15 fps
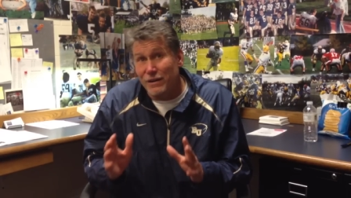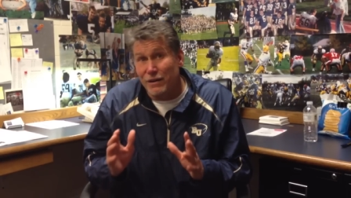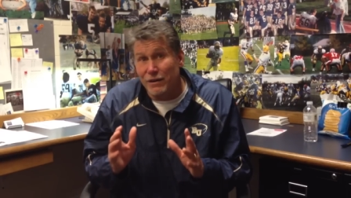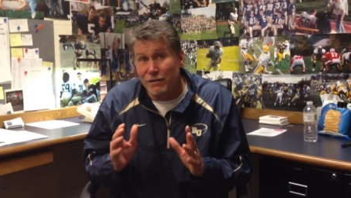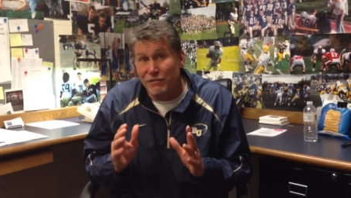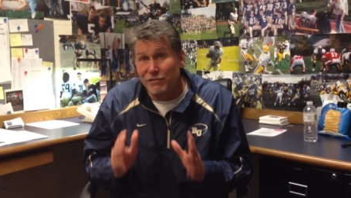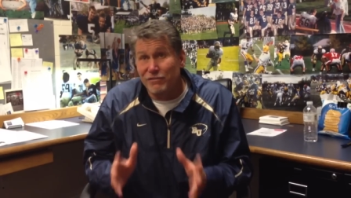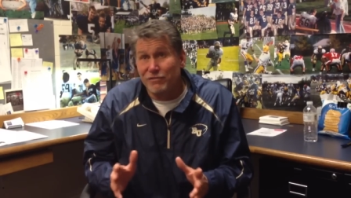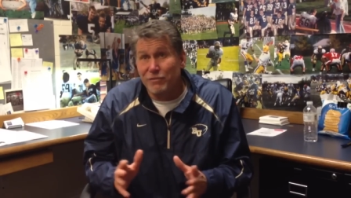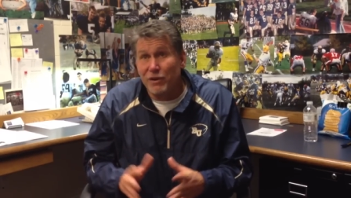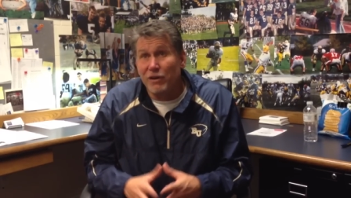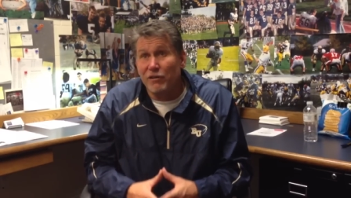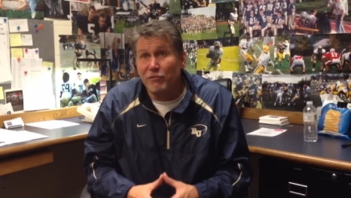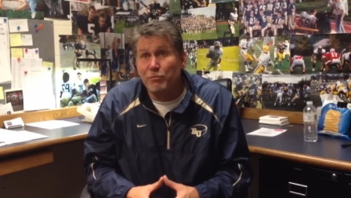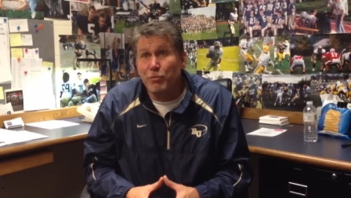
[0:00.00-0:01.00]
of
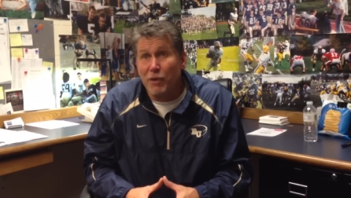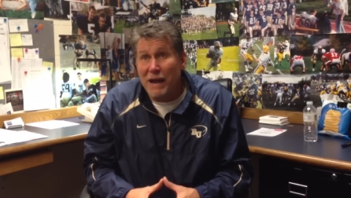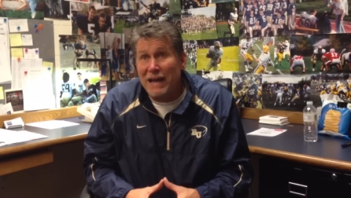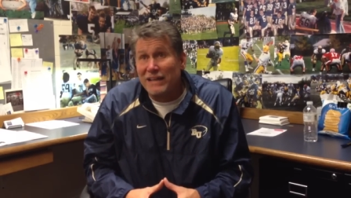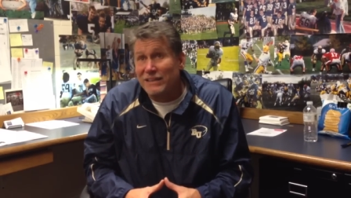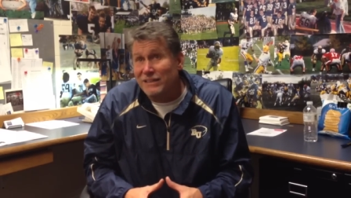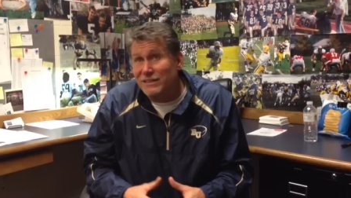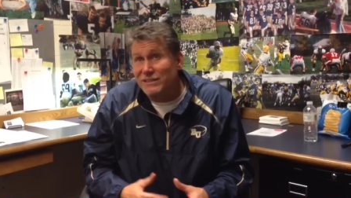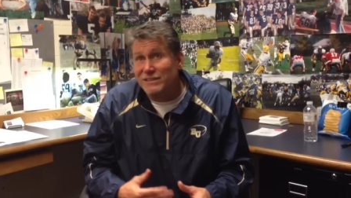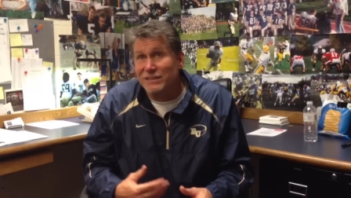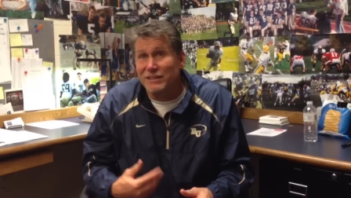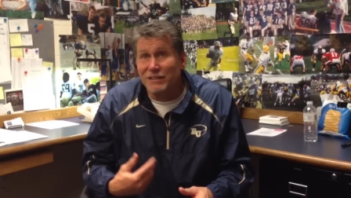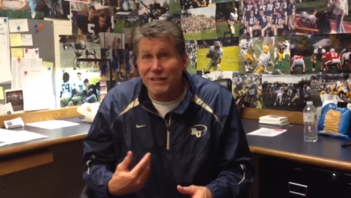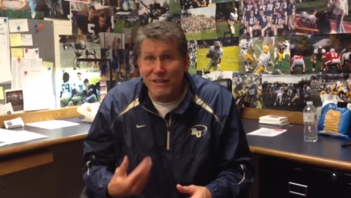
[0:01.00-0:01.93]
of practice and